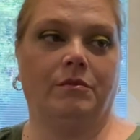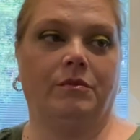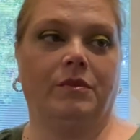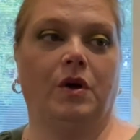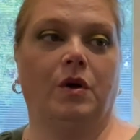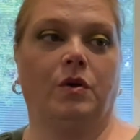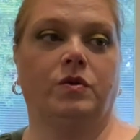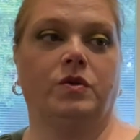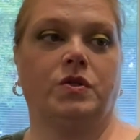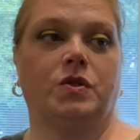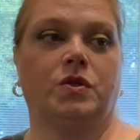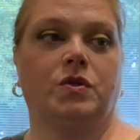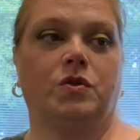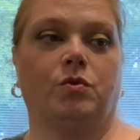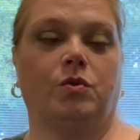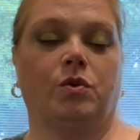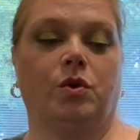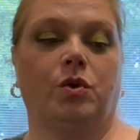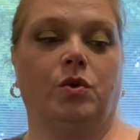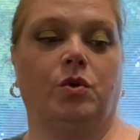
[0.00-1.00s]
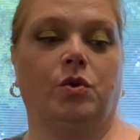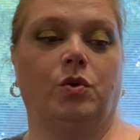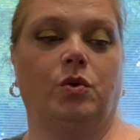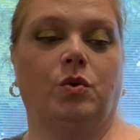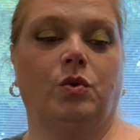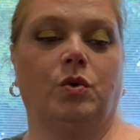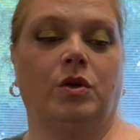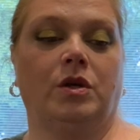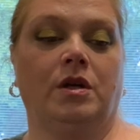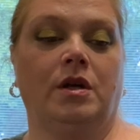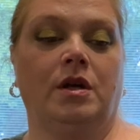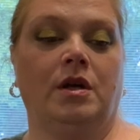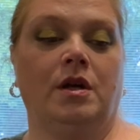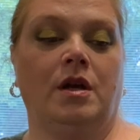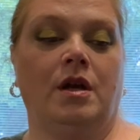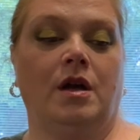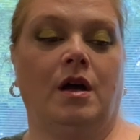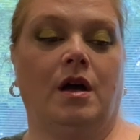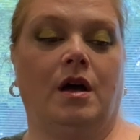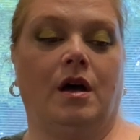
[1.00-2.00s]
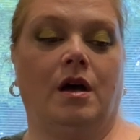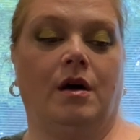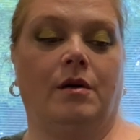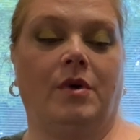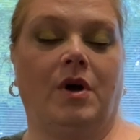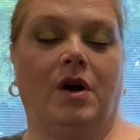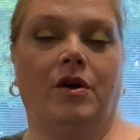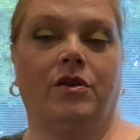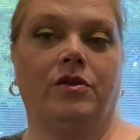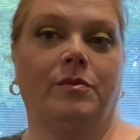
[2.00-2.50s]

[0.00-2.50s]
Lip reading: Goes through all